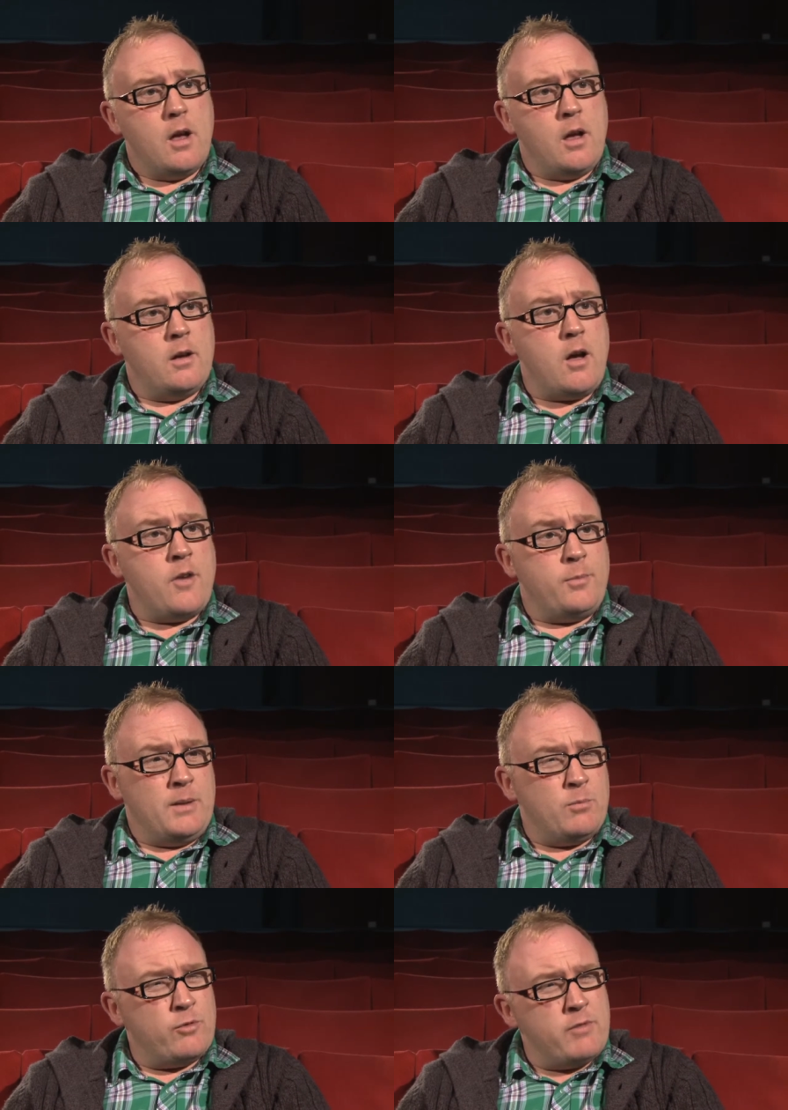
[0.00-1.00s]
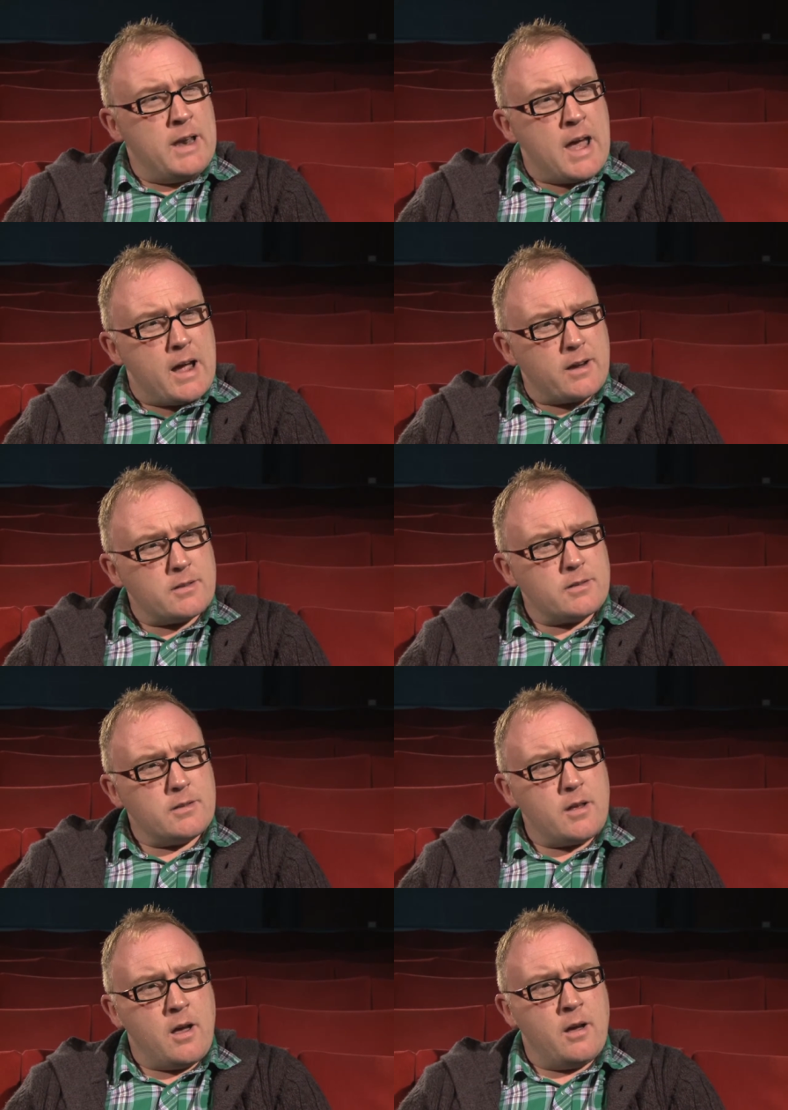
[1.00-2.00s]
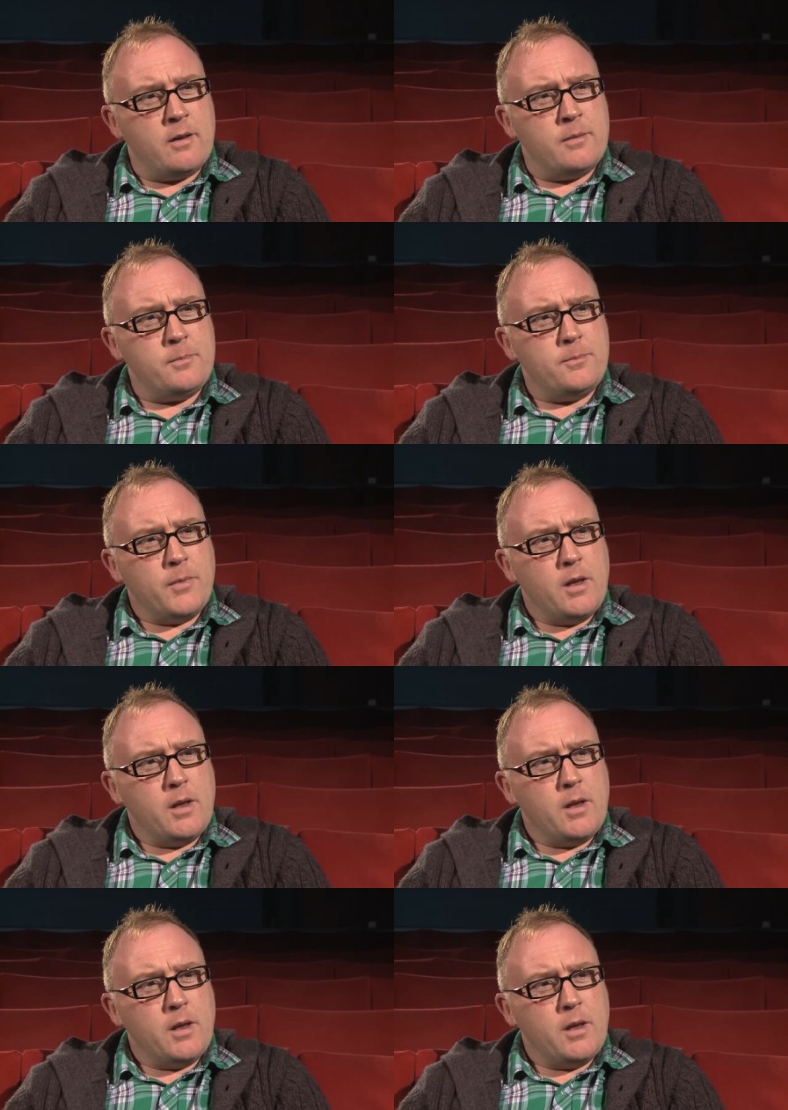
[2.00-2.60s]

Uh, I've been more relaxed, um,